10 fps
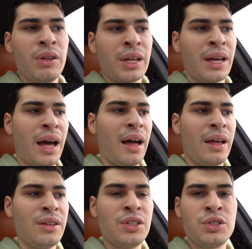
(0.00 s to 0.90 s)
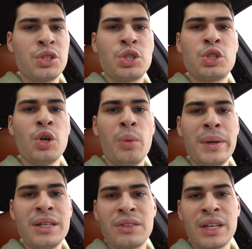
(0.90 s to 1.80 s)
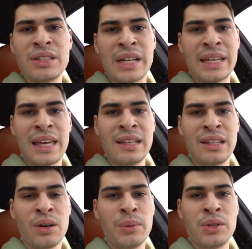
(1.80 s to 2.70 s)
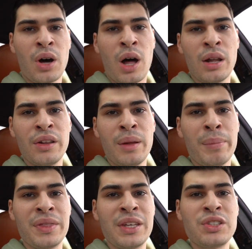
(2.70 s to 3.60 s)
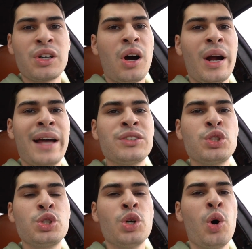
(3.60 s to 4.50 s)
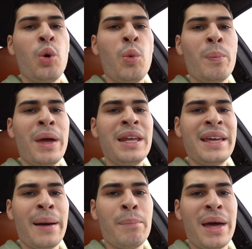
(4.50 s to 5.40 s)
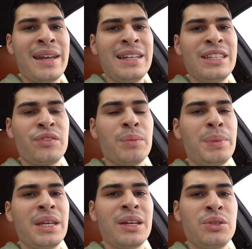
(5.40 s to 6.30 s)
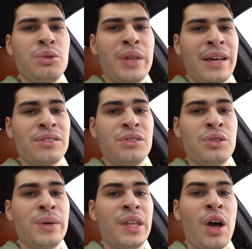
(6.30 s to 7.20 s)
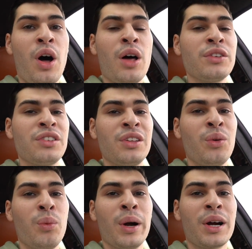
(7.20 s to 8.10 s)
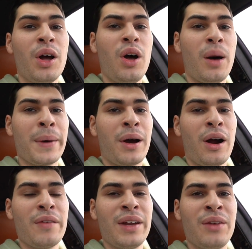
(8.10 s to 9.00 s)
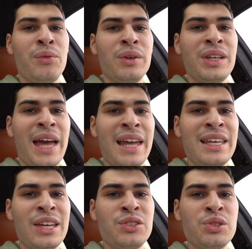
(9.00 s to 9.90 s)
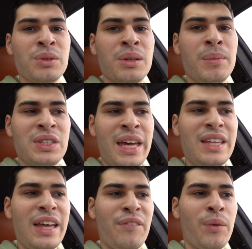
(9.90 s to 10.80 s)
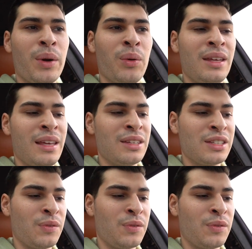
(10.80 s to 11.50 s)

Like there's just so many things. I can't go into all of them, but this car has so many amenities for being a 2002, and they all still work on my car. I haven't had really any issues with them. Take that for what it is.